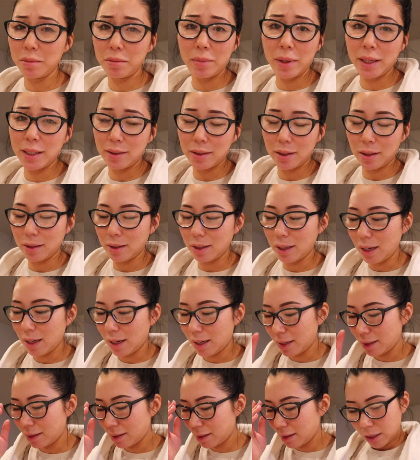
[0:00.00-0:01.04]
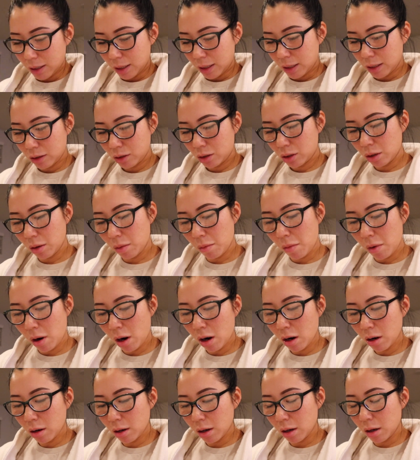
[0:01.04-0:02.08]
basically it. And
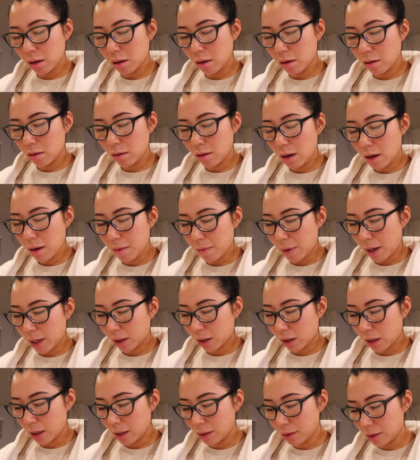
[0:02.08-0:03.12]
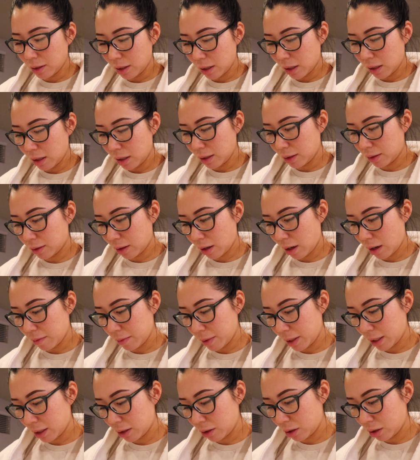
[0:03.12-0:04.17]
tomorrow my cousin is
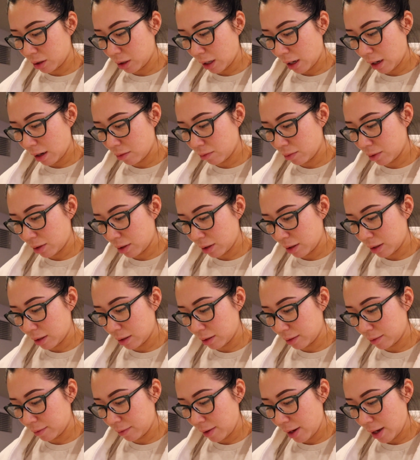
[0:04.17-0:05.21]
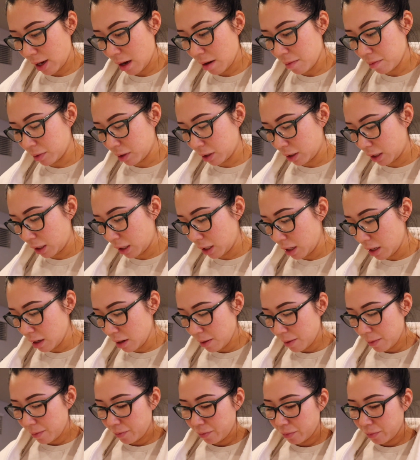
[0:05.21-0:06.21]
coming into town with his family,